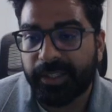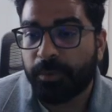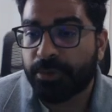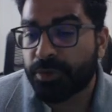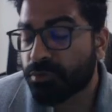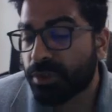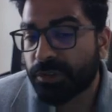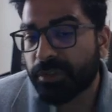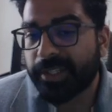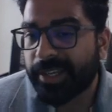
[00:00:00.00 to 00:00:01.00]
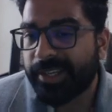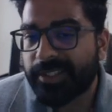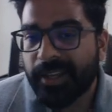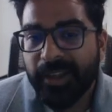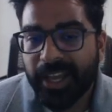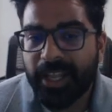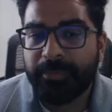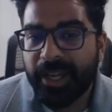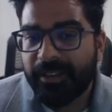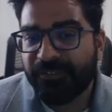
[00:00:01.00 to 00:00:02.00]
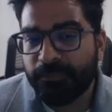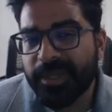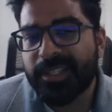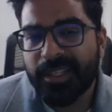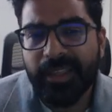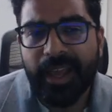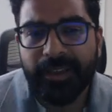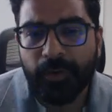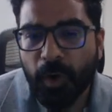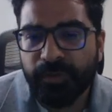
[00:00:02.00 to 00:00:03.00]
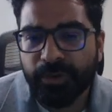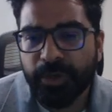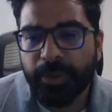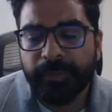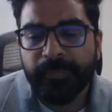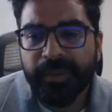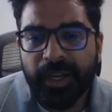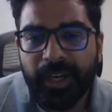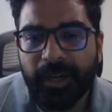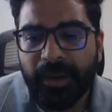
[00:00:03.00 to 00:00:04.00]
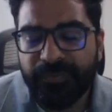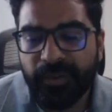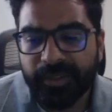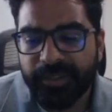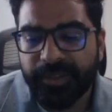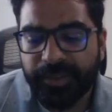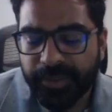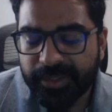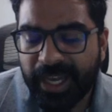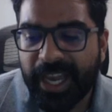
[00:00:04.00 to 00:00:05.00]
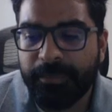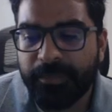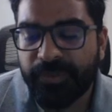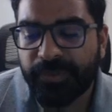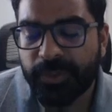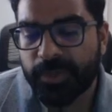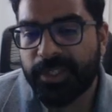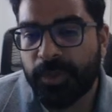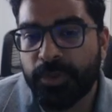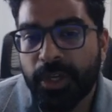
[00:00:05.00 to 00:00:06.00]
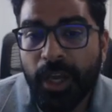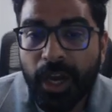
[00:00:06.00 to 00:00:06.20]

which is really, really nice. And I'm kind of missing that in Overgrown. I feel like the time difference was huge.